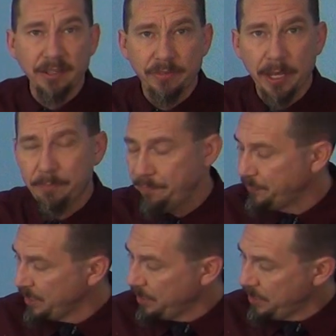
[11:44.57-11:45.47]
of them.
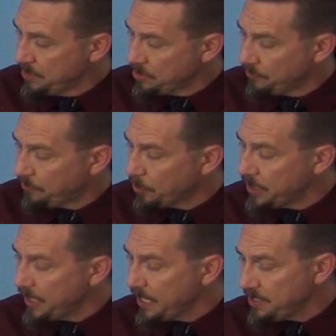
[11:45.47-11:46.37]
So
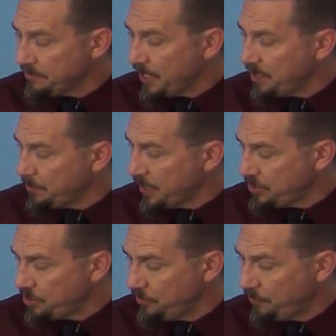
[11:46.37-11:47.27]
48 divided by
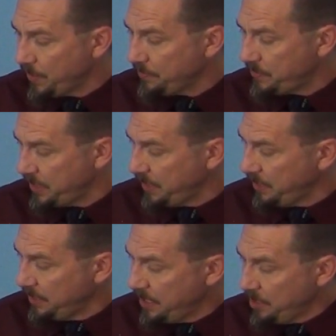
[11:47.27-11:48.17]

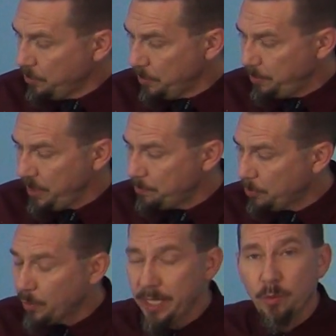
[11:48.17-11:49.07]
250 would be
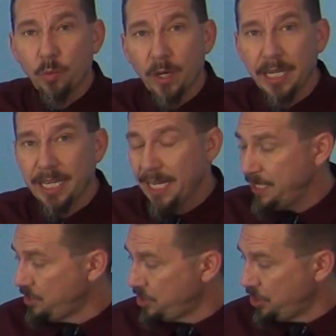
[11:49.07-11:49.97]

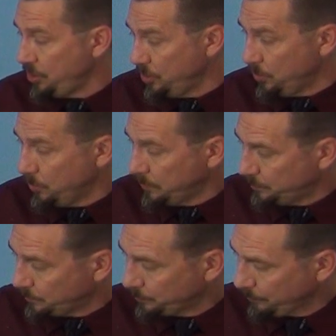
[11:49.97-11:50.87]
0.192.
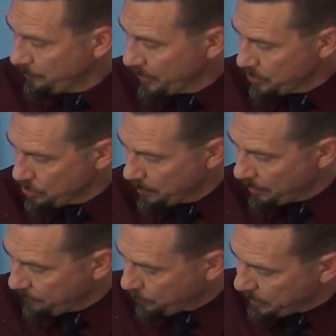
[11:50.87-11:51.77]
So
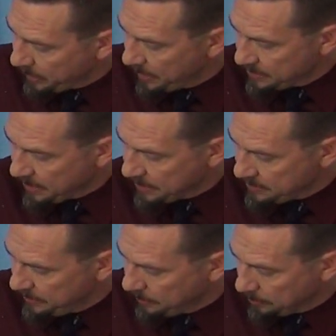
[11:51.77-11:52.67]
about 48
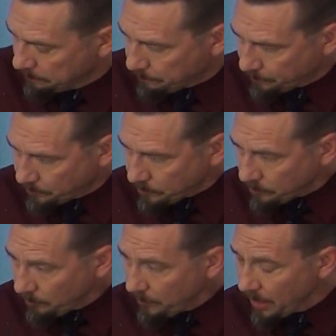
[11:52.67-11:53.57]
dots here.
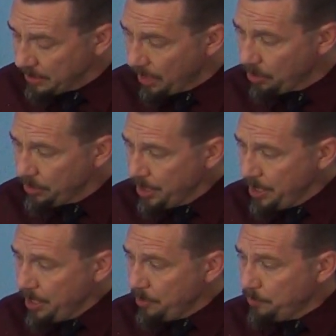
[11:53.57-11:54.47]
Now,
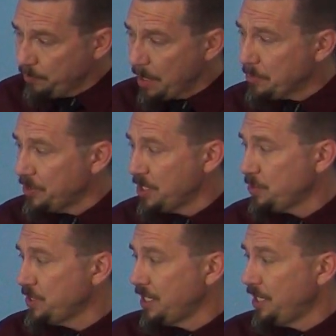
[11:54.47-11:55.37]
remember,
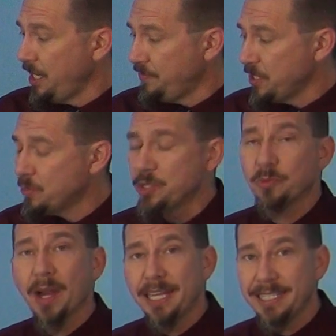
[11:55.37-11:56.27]
this was a, if this was a
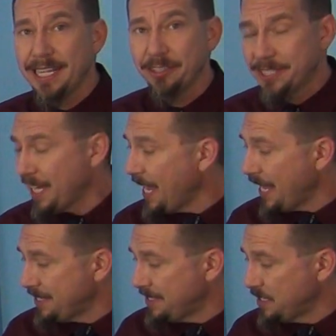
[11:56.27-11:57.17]
right tail
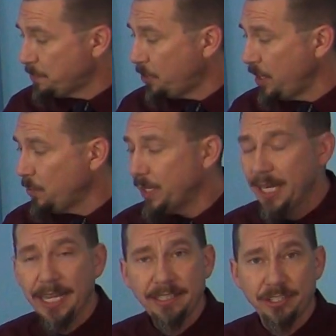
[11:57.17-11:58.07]
test, this
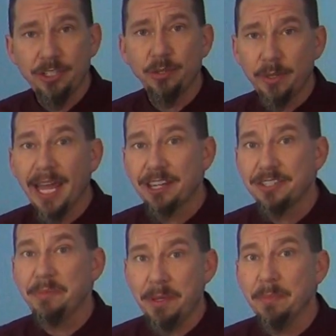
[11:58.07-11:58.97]
0.192 would
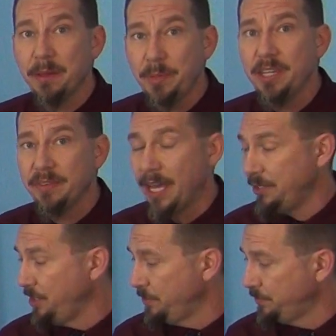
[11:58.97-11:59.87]
actually be my
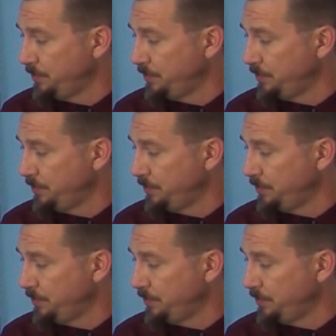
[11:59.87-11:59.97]
p-value.